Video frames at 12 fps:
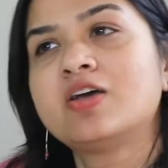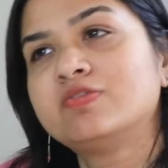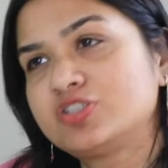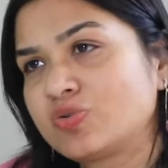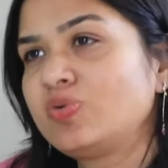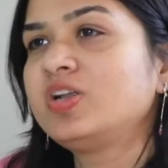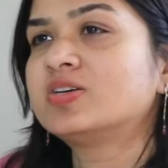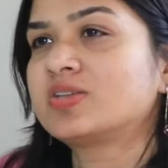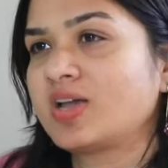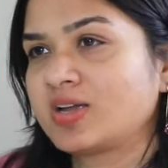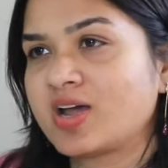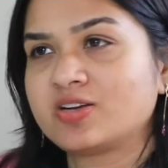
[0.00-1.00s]
which only a
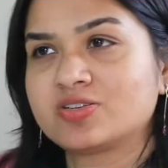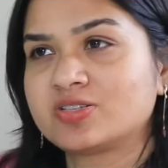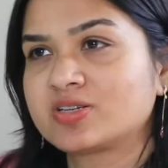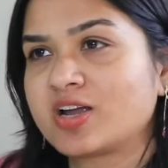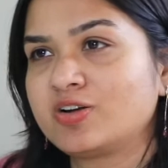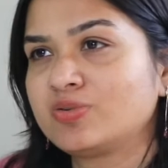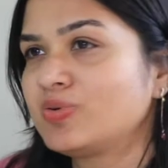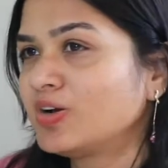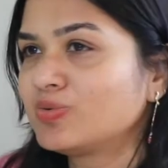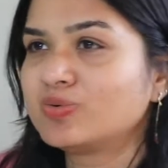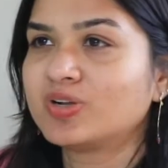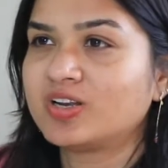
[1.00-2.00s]
psychiatrist can do
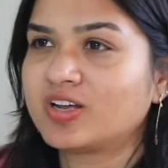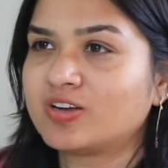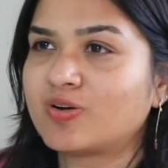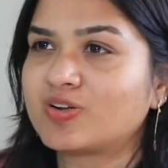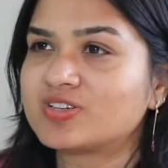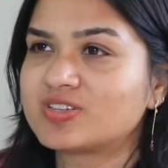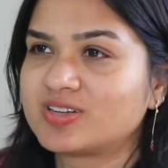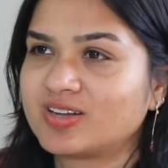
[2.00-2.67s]
and Google cannot.